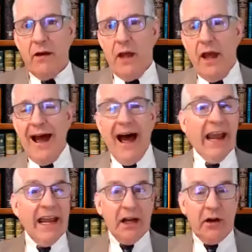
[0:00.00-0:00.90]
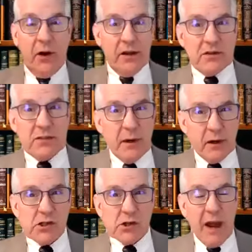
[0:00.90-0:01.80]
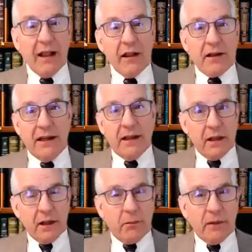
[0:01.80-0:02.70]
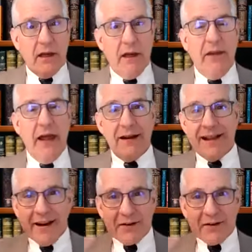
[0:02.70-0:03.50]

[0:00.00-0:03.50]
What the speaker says: Now, I integrate spirituality a little bit in that,